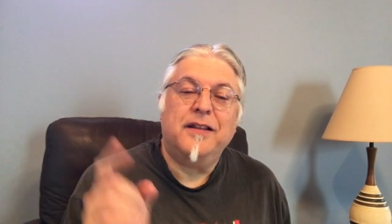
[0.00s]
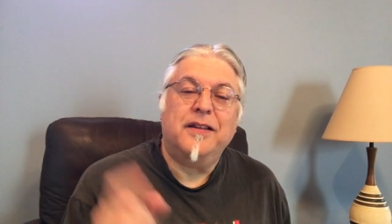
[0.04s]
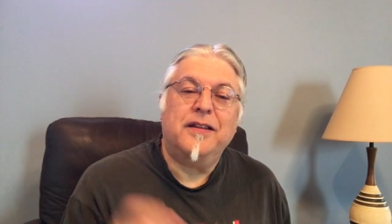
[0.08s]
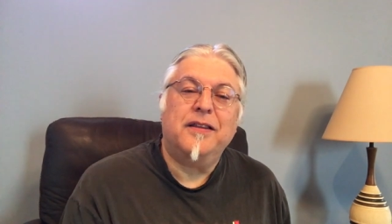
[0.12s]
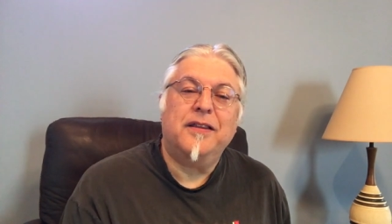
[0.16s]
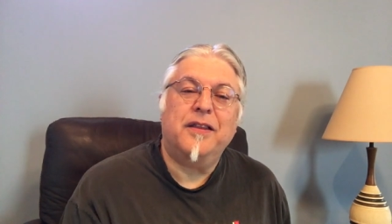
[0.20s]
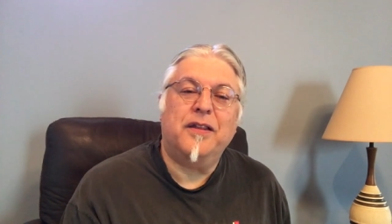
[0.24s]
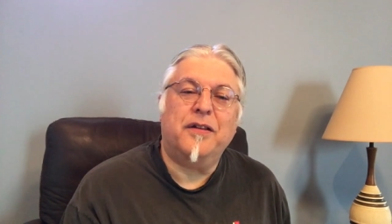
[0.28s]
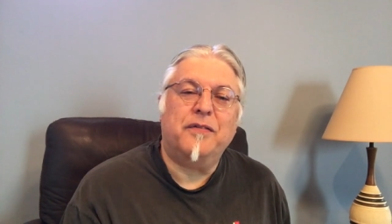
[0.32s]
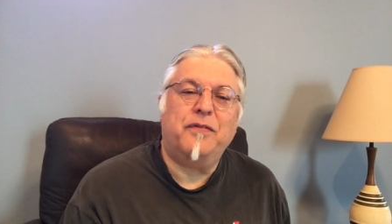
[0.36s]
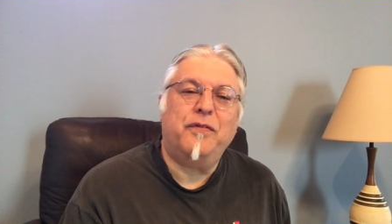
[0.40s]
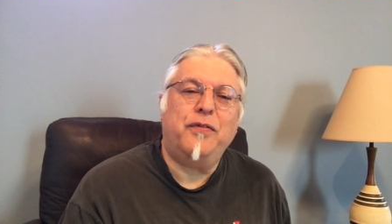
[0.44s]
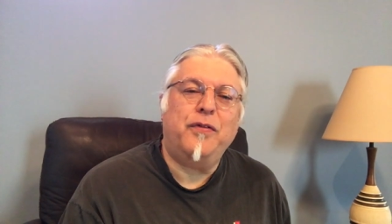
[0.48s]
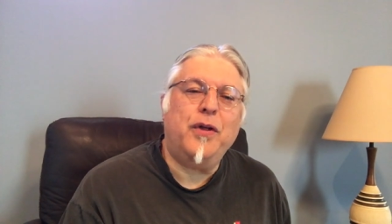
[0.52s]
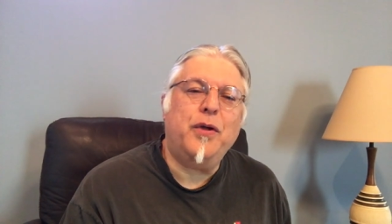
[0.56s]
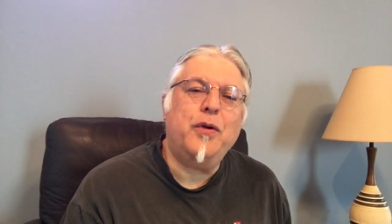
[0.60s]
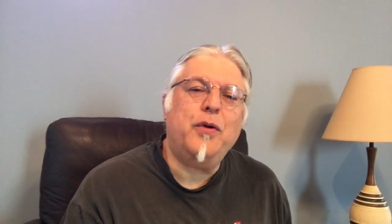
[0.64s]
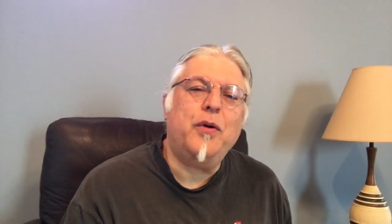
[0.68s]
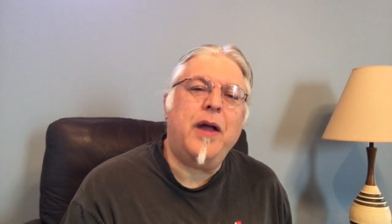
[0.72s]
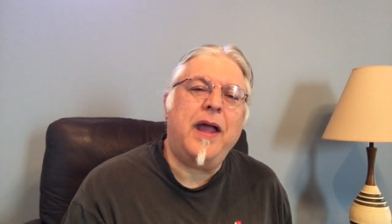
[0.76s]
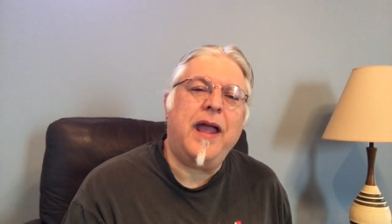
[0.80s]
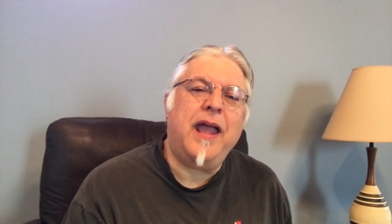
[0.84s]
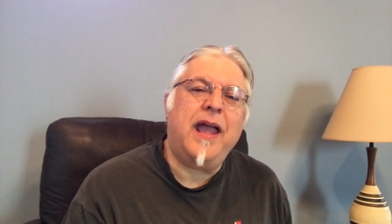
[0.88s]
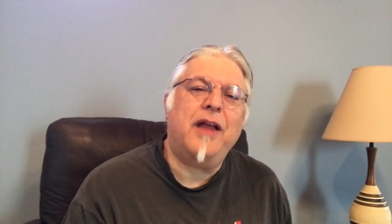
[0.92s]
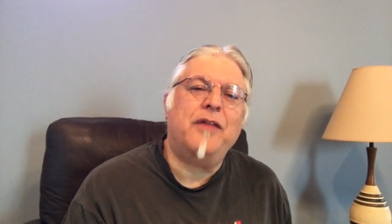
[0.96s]
the
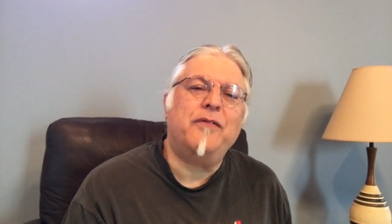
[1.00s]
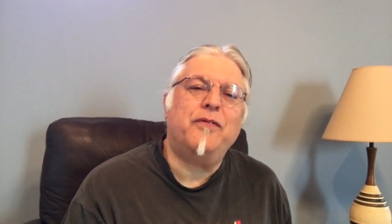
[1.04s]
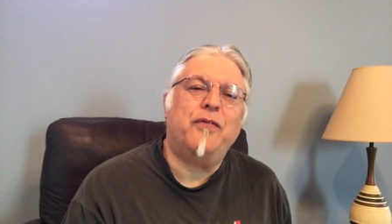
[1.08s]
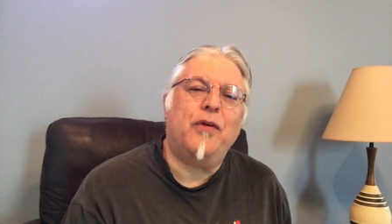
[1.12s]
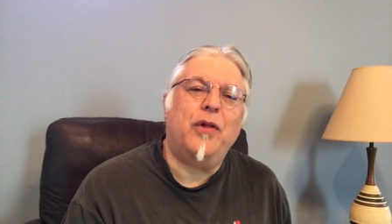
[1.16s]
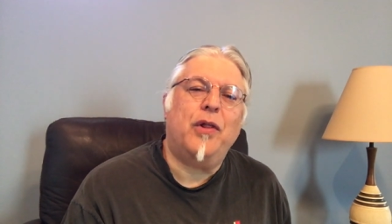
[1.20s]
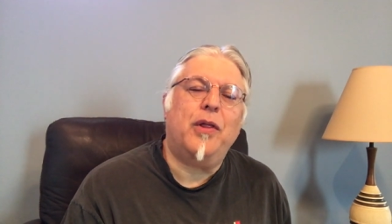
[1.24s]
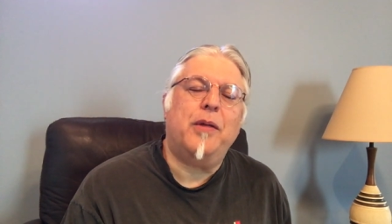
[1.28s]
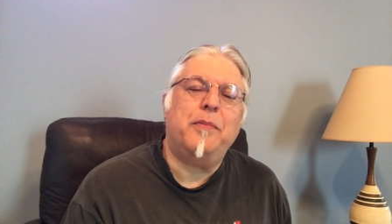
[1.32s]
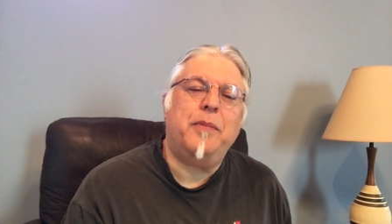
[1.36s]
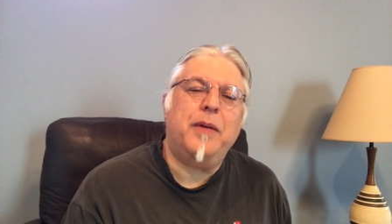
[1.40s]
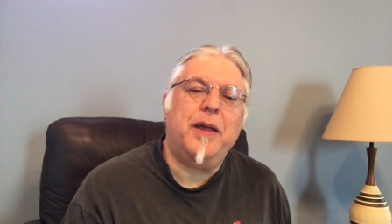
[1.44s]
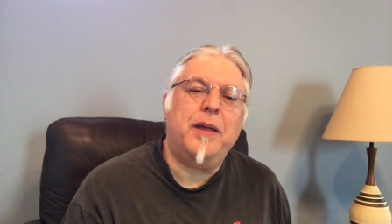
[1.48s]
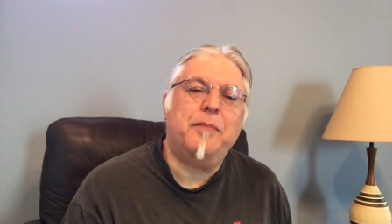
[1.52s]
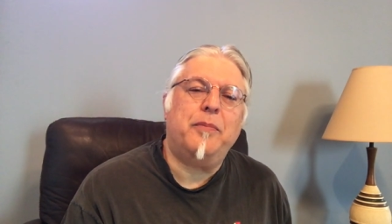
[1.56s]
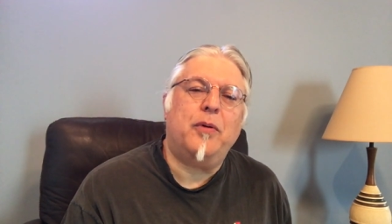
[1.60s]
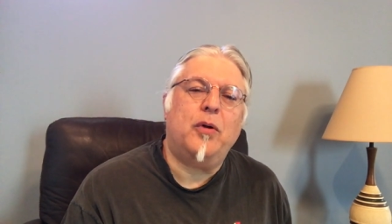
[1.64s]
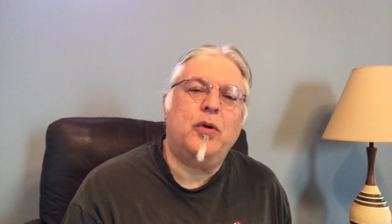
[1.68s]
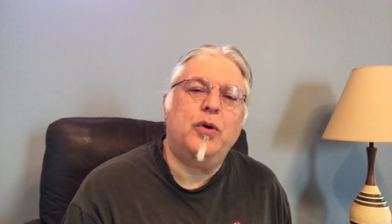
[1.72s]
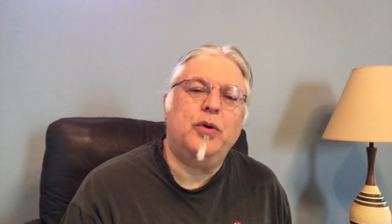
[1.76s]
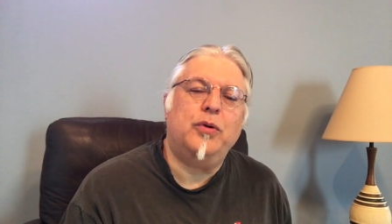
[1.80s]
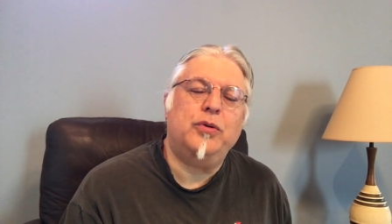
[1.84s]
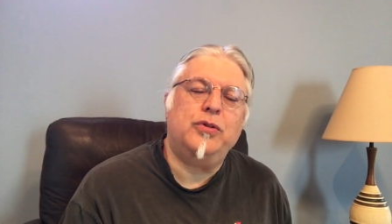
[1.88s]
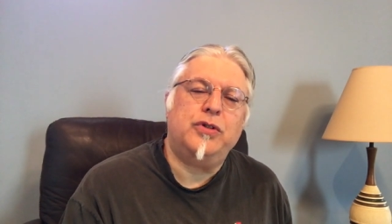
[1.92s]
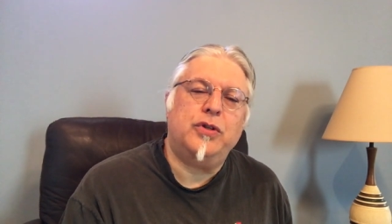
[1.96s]
few handful of people
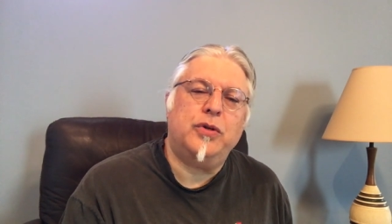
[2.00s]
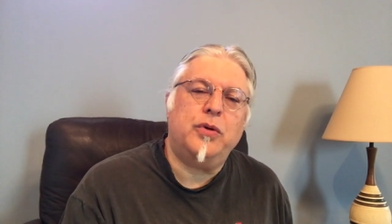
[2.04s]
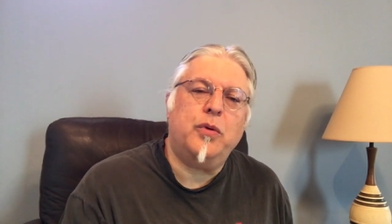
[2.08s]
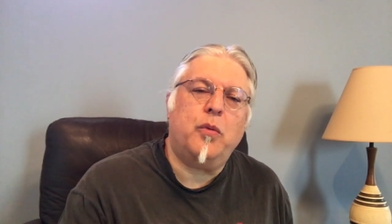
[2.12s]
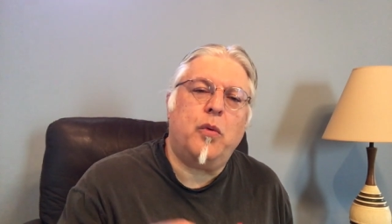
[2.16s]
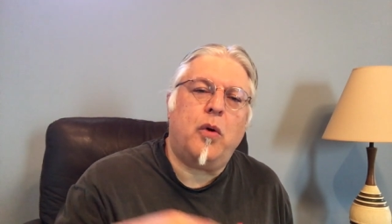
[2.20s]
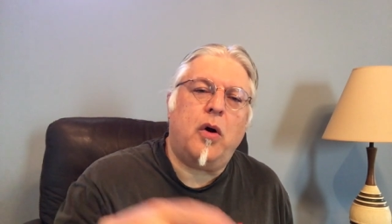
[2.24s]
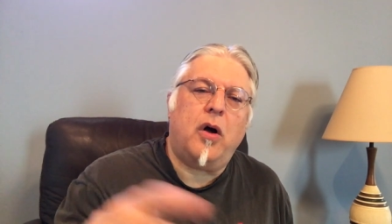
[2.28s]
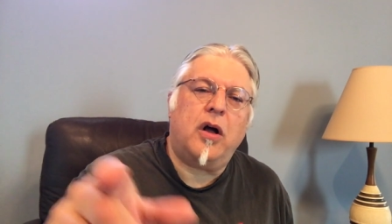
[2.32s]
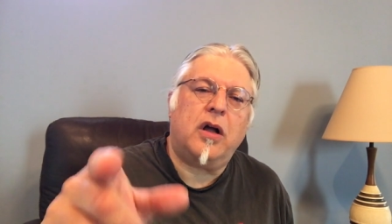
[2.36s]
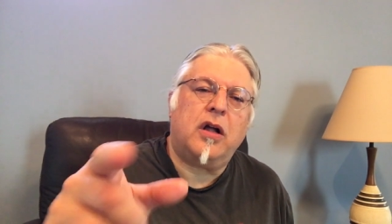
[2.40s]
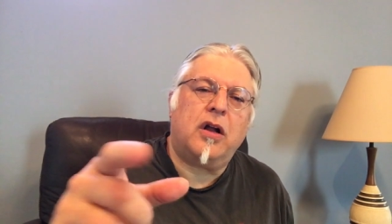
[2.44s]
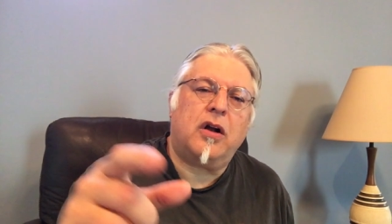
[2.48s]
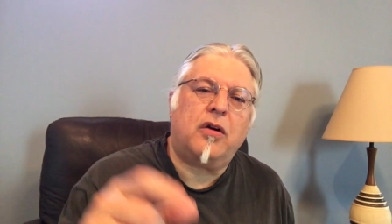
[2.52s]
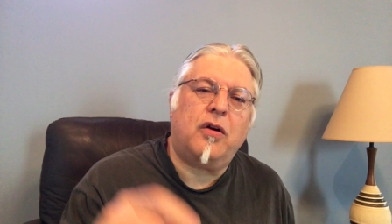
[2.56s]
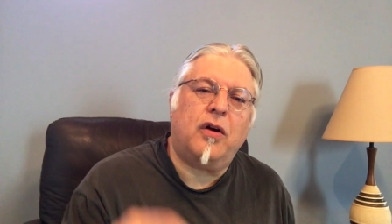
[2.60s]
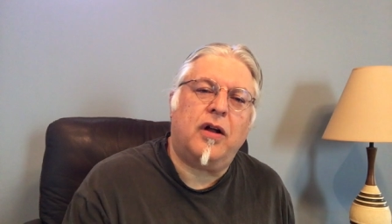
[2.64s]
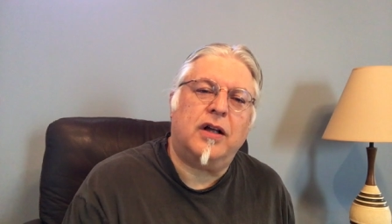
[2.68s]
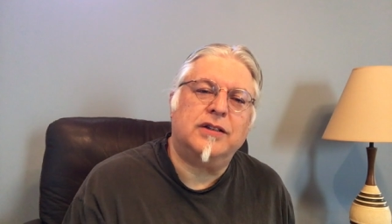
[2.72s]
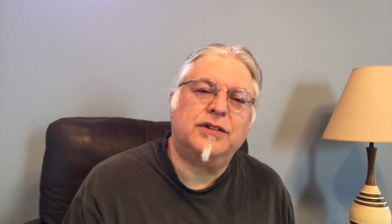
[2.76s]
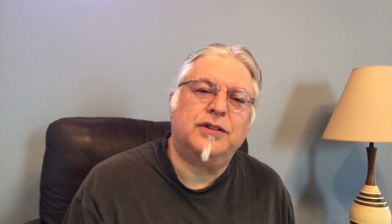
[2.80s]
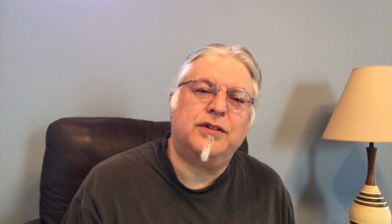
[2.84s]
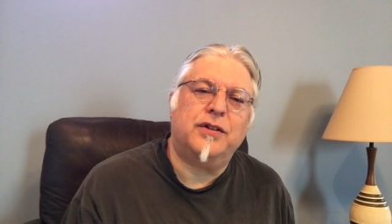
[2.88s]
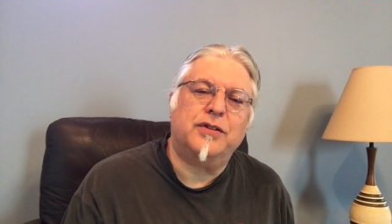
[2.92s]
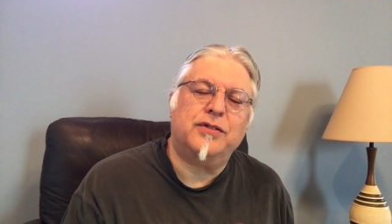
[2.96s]
who do walk
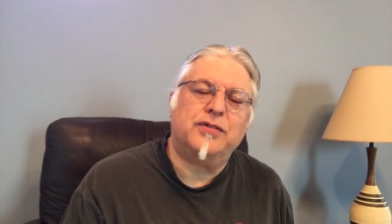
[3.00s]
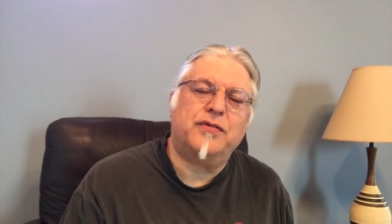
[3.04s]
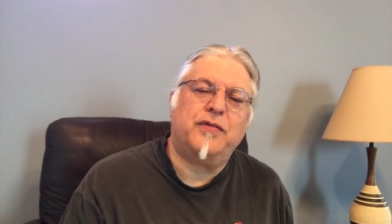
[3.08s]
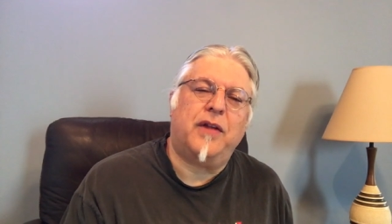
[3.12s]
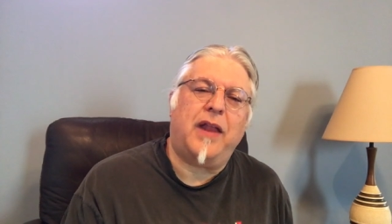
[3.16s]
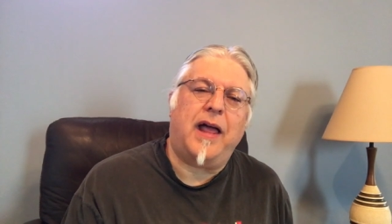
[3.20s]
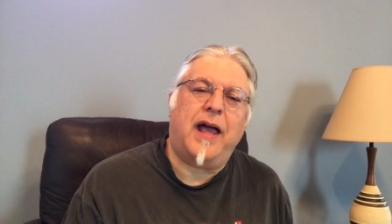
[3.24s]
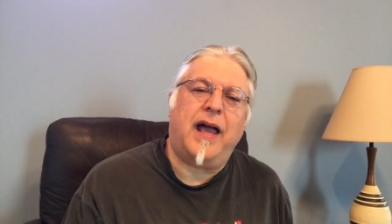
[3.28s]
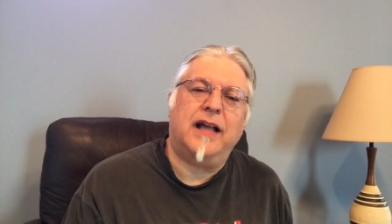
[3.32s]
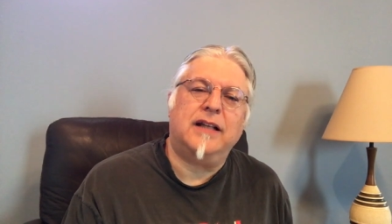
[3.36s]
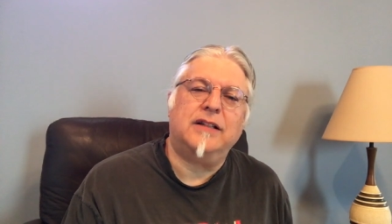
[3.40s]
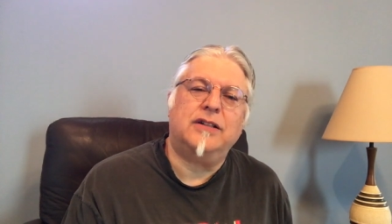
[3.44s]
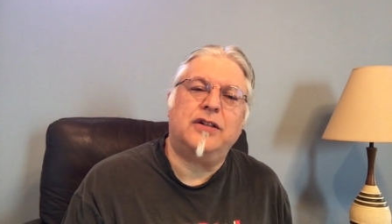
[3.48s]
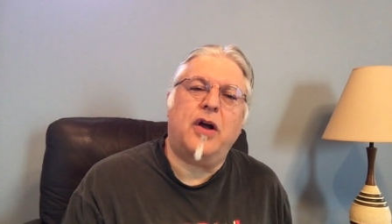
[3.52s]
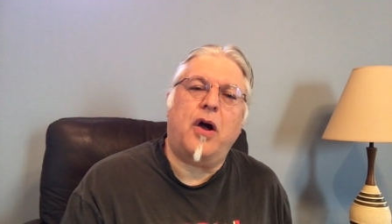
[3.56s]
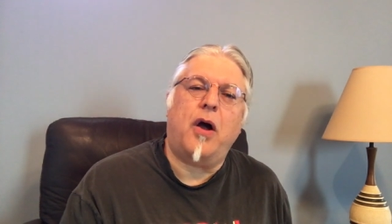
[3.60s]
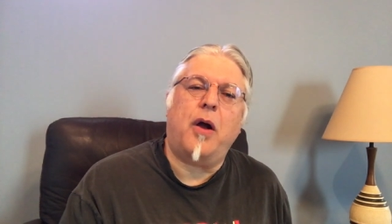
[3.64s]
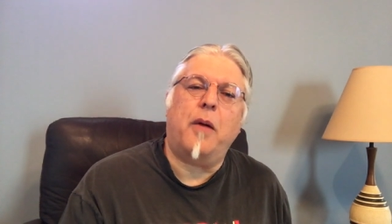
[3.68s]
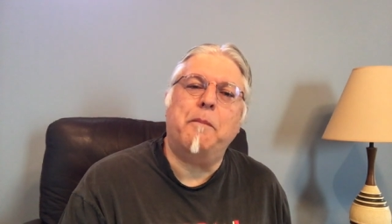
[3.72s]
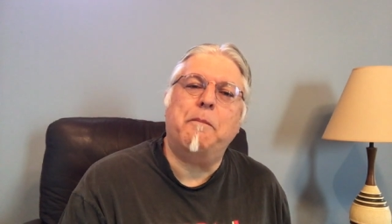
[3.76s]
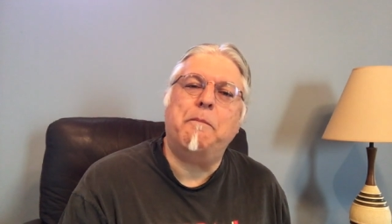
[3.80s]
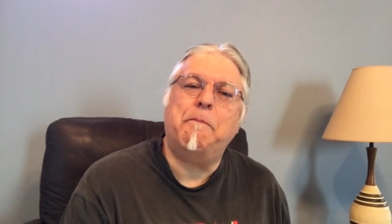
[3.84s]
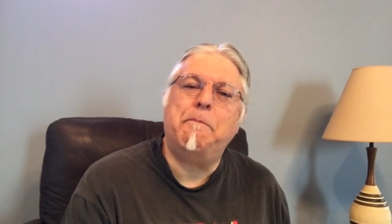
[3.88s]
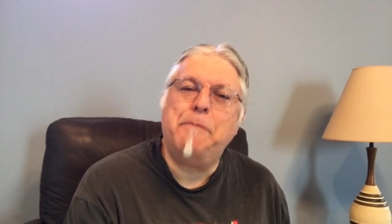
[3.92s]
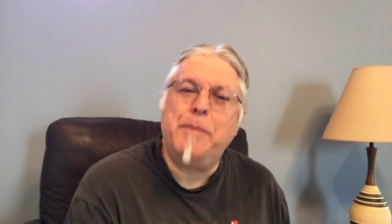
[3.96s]
across those flags
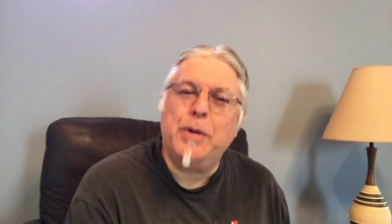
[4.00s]
are